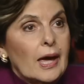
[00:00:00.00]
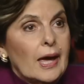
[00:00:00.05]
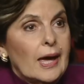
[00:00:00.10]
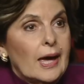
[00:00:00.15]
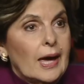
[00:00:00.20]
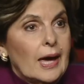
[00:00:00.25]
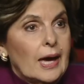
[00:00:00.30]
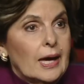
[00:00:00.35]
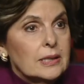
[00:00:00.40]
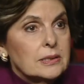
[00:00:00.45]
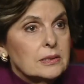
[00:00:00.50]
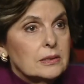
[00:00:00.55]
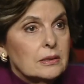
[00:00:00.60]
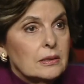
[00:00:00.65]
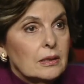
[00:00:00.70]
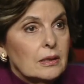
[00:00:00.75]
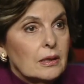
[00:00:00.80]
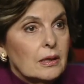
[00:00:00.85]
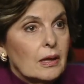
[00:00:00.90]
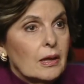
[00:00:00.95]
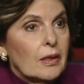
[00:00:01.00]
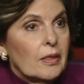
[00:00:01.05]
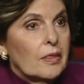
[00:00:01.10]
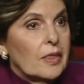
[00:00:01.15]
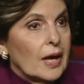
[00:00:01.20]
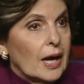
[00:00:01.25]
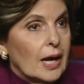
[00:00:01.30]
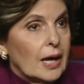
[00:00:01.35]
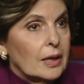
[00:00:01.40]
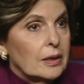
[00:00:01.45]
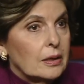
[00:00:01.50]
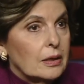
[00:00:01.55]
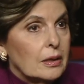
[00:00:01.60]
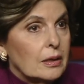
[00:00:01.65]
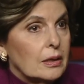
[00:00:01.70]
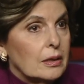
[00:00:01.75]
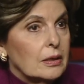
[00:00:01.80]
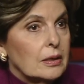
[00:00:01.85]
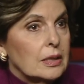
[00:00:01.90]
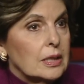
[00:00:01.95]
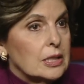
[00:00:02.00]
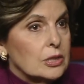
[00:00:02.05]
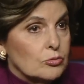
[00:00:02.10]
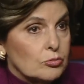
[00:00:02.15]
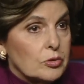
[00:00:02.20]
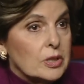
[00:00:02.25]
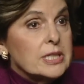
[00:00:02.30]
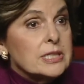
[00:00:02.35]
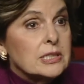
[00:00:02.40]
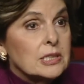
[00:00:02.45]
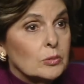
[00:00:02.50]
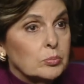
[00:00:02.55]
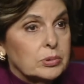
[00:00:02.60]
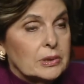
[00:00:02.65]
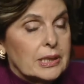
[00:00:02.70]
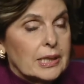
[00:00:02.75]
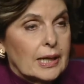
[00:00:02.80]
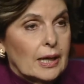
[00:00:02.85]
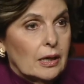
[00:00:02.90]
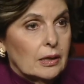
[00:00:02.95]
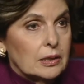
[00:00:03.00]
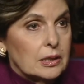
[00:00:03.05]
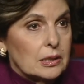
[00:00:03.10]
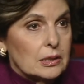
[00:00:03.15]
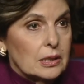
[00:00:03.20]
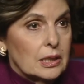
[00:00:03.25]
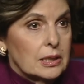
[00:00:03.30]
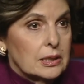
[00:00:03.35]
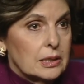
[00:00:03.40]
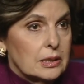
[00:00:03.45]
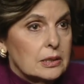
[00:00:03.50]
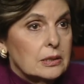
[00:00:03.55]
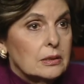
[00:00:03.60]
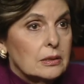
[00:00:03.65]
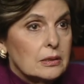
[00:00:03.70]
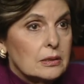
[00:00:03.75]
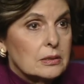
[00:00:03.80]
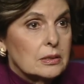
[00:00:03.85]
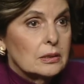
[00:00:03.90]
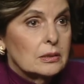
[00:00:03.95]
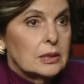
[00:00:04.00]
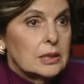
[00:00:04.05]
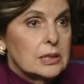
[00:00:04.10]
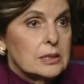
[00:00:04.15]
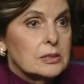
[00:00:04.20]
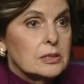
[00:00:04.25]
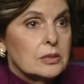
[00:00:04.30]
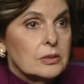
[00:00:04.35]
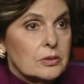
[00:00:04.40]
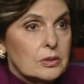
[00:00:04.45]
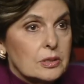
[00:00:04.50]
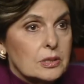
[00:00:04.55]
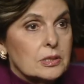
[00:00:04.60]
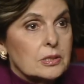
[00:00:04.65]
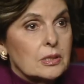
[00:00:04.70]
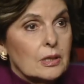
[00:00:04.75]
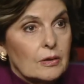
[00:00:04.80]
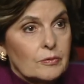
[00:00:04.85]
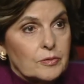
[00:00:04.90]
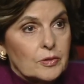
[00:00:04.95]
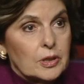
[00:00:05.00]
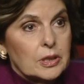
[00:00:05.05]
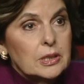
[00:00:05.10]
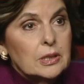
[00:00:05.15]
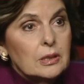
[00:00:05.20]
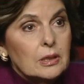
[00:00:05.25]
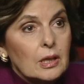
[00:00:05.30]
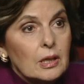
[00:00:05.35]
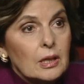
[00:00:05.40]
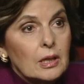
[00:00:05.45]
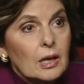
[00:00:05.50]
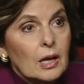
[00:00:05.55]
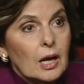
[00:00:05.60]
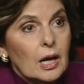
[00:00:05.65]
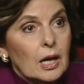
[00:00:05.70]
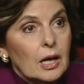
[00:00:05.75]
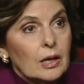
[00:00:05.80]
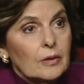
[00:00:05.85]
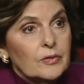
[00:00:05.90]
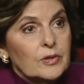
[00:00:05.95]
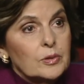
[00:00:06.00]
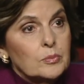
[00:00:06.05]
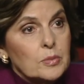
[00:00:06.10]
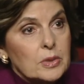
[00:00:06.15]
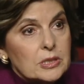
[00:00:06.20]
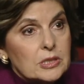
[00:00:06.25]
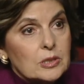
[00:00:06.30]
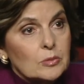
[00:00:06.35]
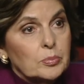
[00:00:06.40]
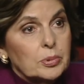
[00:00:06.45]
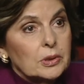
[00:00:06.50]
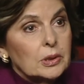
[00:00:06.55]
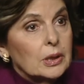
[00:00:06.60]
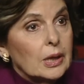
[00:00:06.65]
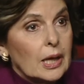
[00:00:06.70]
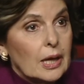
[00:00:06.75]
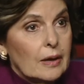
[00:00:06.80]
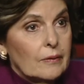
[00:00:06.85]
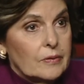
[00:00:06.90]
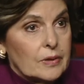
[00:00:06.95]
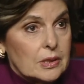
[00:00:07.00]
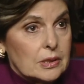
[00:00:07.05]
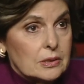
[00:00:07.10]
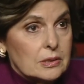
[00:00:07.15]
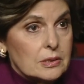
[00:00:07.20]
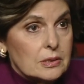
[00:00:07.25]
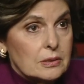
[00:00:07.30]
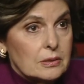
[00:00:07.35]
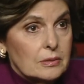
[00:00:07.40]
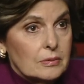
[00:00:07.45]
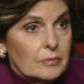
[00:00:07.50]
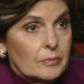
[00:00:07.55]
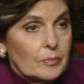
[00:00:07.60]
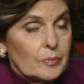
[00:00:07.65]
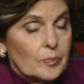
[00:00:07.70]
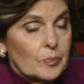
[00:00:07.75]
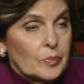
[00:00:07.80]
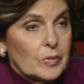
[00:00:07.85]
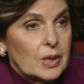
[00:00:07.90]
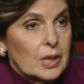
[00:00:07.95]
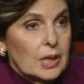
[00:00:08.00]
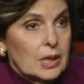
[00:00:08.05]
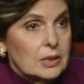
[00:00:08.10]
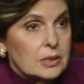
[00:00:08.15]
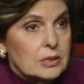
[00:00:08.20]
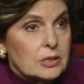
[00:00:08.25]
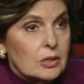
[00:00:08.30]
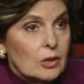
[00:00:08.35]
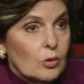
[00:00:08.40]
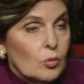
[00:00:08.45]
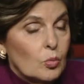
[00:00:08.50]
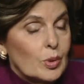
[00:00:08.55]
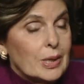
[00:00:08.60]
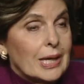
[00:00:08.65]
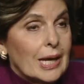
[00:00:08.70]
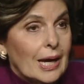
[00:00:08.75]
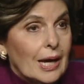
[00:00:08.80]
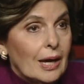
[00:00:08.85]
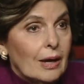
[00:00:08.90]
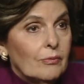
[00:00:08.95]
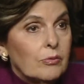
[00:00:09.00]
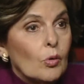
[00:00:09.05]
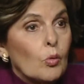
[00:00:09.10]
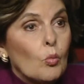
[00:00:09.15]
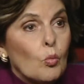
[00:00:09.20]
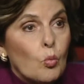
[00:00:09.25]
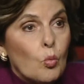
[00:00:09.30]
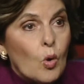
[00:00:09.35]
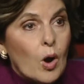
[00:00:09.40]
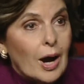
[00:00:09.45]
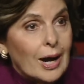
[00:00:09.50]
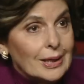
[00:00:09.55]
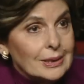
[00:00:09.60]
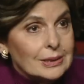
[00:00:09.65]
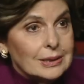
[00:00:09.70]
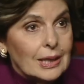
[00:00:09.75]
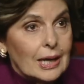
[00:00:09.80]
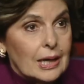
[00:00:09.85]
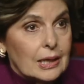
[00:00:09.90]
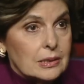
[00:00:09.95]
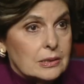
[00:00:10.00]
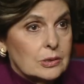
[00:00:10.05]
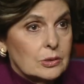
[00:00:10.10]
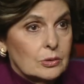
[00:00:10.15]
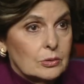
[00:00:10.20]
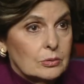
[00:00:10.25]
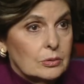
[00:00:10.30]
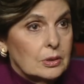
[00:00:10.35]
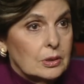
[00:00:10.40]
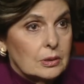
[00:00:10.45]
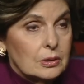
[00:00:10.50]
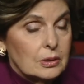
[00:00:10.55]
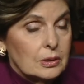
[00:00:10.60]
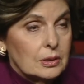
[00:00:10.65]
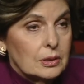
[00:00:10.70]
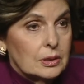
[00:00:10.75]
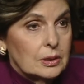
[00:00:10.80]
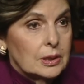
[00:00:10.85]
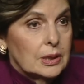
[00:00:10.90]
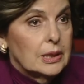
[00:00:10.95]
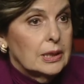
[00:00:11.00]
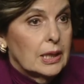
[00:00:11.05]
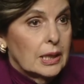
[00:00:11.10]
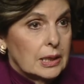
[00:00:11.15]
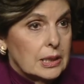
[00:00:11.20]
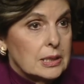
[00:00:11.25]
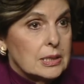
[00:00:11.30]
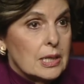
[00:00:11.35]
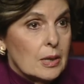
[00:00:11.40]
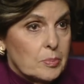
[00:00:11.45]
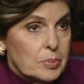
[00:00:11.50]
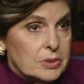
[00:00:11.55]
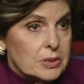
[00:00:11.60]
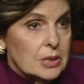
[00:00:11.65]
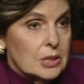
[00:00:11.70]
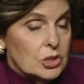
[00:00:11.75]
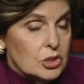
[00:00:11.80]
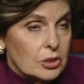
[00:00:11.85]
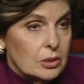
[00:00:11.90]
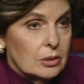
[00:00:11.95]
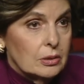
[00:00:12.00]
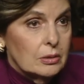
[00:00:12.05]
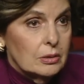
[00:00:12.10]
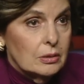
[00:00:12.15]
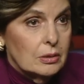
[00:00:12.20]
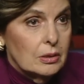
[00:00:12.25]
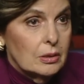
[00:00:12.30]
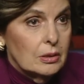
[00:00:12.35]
and that is reasonably calculated to lead to the discovery of admissible evidence. And so we have wide latitude in any deposition